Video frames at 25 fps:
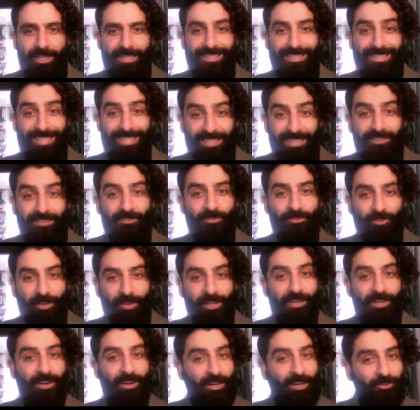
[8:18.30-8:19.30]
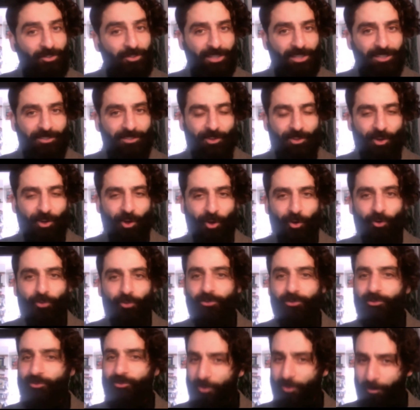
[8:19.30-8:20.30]
these three countries
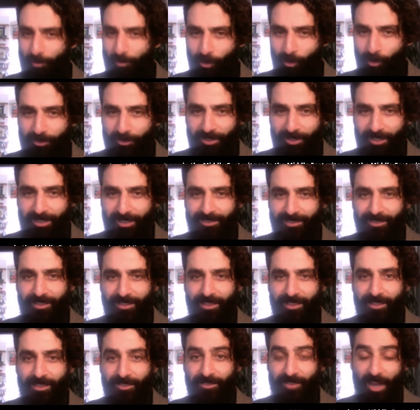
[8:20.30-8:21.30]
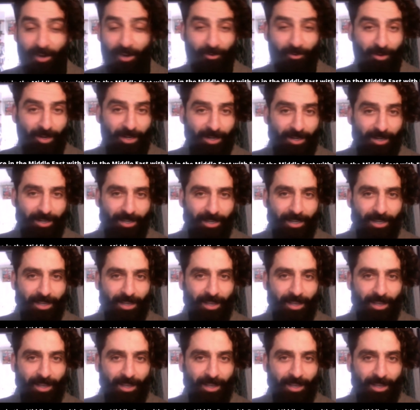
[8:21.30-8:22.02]
also supported directly